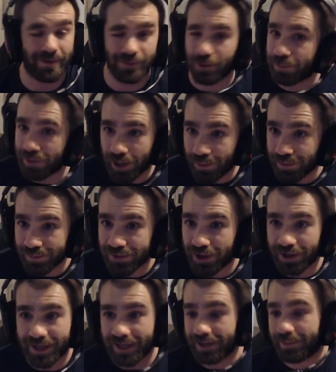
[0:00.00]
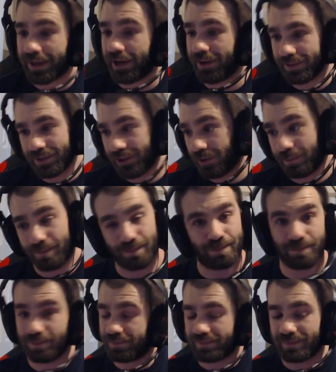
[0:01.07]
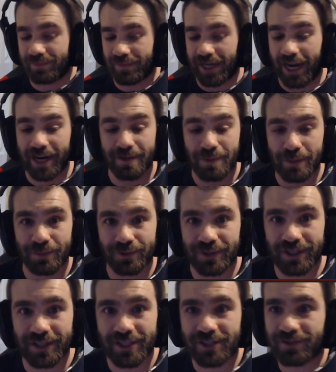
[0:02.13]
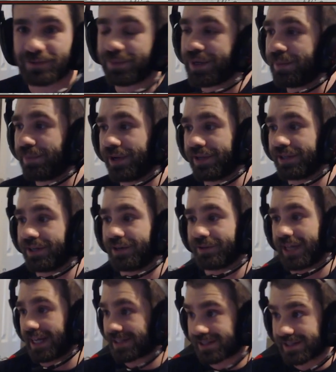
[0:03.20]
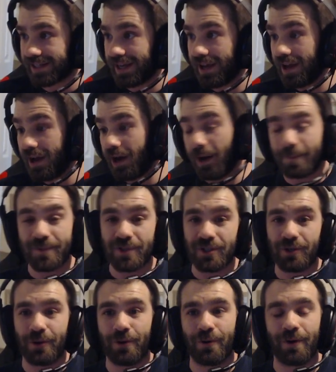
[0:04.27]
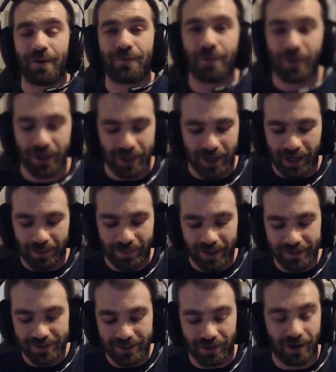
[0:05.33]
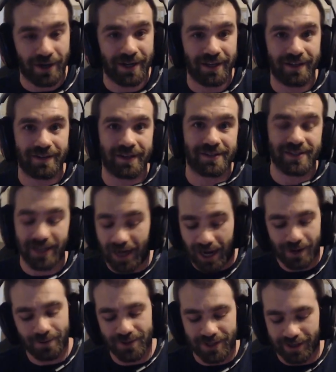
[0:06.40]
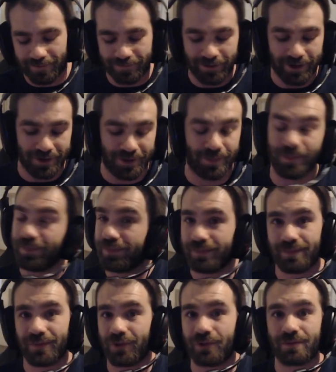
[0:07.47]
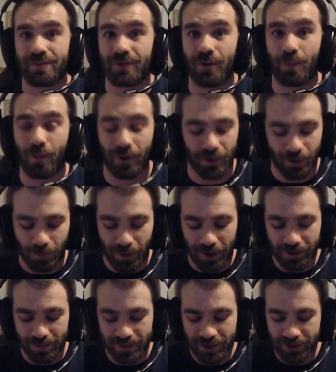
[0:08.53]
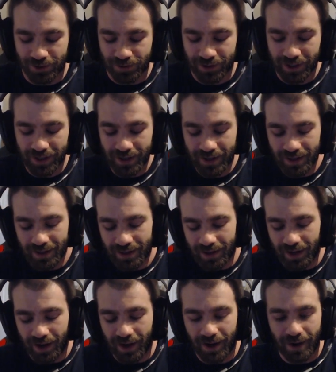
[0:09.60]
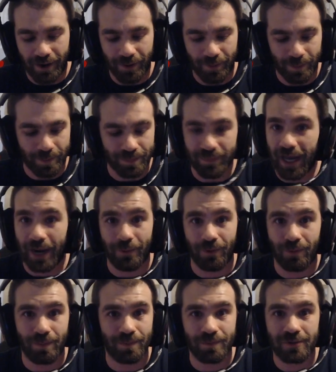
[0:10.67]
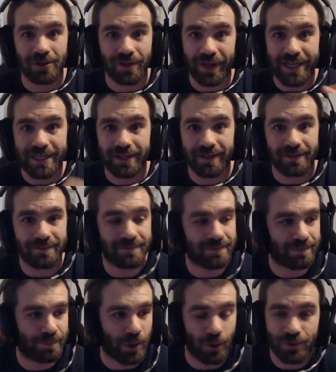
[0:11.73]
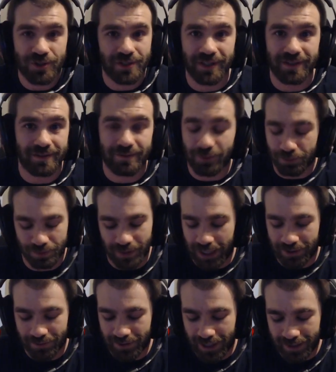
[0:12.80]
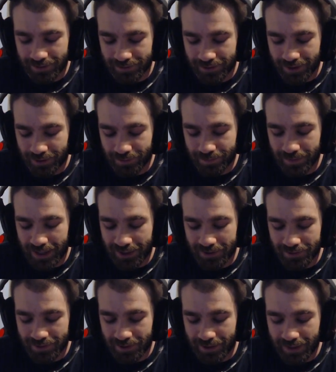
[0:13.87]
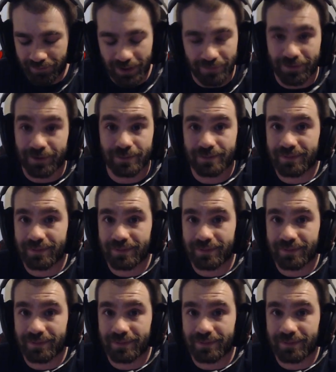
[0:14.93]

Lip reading: no problem talking about kind people did this for me, but that's up to you. If you want to comment on it and say I was there for him, you're more than welcome to. I will like it, post it. I don't know. I don't know. I've never